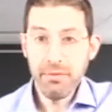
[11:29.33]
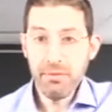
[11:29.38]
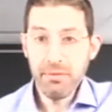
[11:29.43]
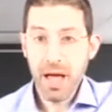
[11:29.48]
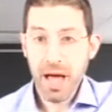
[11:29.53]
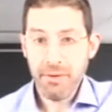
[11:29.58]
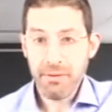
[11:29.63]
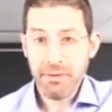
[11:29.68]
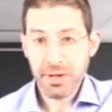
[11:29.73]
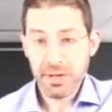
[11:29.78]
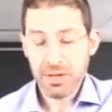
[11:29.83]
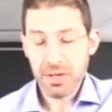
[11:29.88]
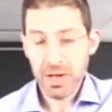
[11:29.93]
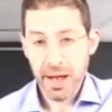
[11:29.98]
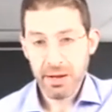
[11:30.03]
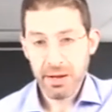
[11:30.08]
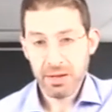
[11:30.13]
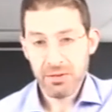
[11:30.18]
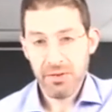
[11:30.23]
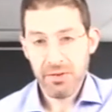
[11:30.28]
having
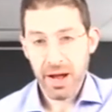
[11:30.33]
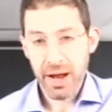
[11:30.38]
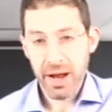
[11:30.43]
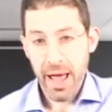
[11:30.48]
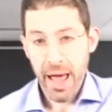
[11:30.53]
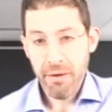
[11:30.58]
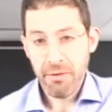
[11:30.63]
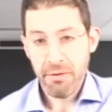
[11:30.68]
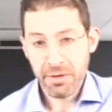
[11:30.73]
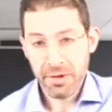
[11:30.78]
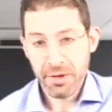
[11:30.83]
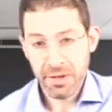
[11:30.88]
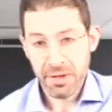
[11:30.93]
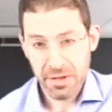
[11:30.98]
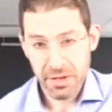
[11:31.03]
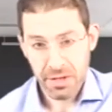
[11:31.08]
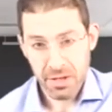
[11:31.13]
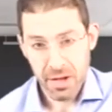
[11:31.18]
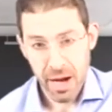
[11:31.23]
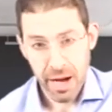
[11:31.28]
satisfied half of his
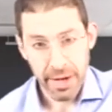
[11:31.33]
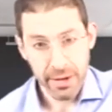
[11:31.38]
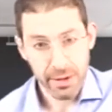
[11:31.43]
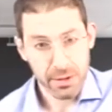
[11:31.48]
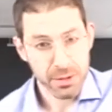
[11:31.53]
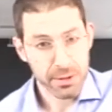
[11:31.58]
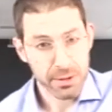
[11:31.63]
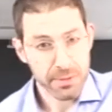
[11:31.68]
desires.